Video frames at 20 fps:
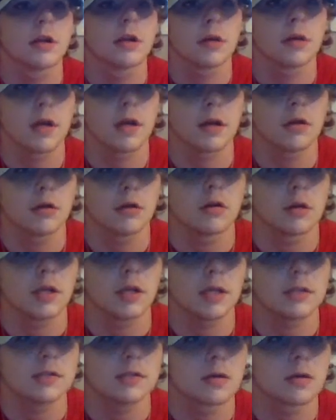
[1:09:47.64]
Carolina
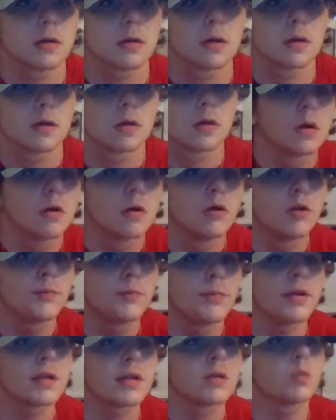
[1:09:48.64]
Hurricanes.
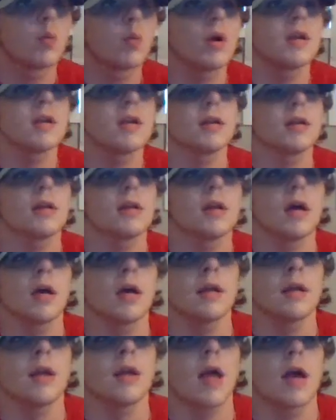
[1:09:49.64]
With pick
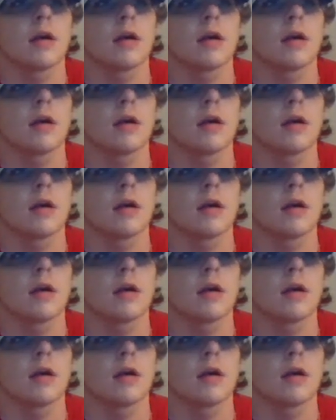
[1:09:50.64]
199,